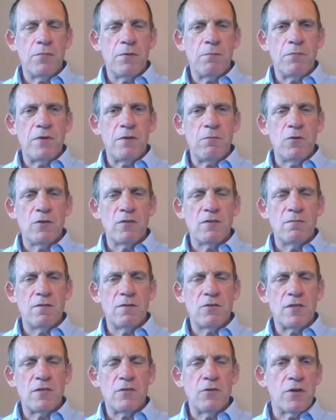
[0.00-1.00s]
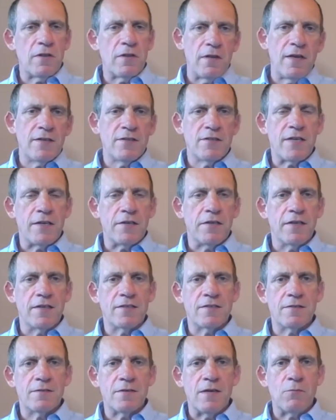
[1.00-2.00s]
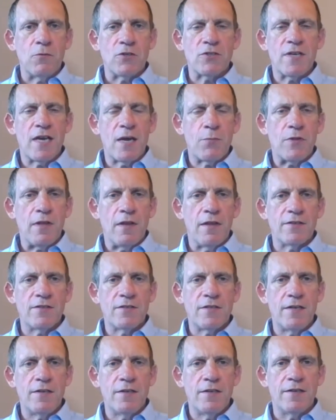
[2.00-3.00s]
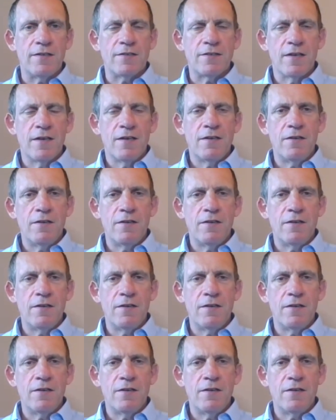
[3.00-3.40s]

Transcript: But just look at the last 10 years and what's happened in the last 10 years.